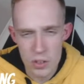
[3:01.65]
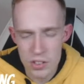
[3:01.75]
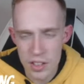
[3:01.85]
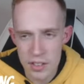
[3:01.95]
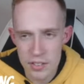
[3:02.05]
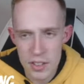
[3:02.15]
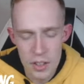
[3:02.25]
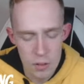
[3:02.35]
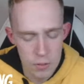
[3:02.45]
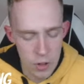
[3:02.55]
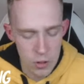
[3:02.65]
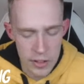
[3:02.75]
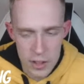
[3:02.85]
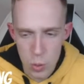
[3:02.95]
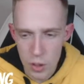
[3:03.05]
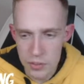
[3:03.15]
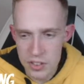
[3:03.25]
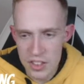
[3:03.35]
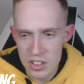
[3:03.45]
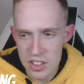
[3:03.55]
that, 4, 8, 12,
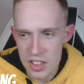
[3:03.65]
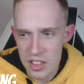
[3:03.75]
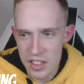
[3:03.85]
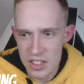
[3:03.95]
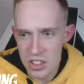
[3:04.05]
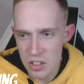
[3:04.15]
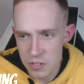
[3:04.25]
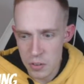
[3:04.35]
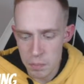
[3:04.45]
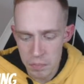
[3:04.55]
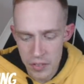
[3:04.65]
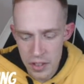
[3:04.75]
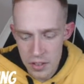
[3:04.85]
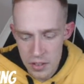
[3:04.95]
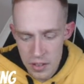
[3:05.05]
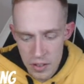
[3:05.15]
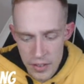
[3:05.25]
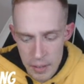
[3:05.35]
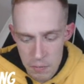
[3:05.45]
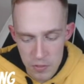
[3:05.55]
16 elixir from
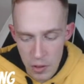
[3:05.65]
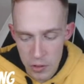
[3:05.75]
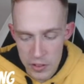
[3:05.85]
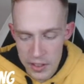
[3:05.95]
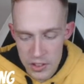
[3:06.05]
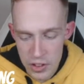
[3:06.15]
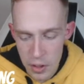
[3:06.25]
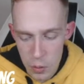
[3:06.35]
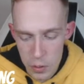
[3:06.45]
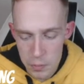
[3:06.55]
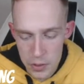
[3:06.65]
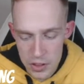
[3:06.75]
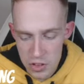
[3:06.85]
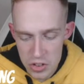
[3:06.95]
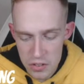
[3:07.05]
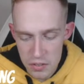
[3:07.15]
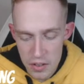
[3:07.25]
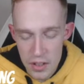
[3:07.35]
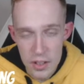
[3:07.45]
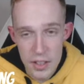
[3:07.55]
them 4 Elixir Golems,
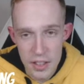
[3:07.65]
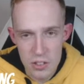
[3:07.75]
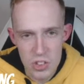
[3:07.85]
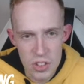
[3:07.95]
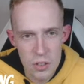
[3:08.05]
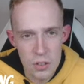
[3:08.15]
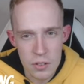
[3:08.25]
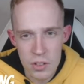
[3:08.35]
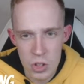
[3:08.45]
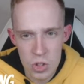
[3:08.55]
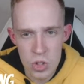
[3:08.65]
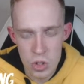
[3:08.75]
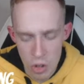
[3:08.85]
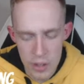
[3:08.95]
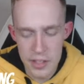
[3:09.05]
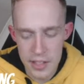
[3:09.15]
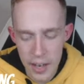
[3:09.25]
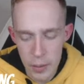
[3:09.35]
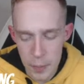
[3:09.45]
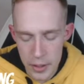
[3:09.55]
you can still destroy a
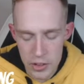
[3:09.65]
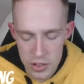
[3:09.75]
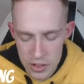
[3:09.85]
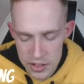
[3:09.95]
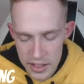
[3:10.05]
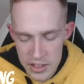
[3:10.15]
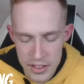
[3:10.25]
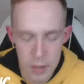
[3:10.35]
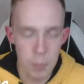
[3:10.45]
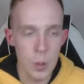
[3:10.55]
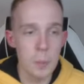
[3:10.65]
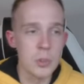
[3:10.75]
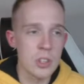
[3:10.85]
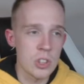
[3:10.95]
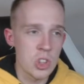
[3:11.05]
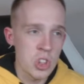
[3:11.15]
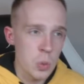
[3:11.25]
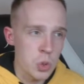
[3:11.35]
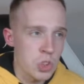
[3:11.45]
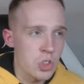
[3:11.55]
tower because the sentient blobs are just so
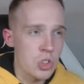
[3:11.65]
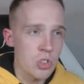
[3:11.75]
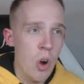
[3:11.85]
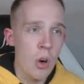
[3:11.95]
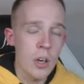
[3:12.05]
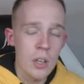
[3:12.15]
strong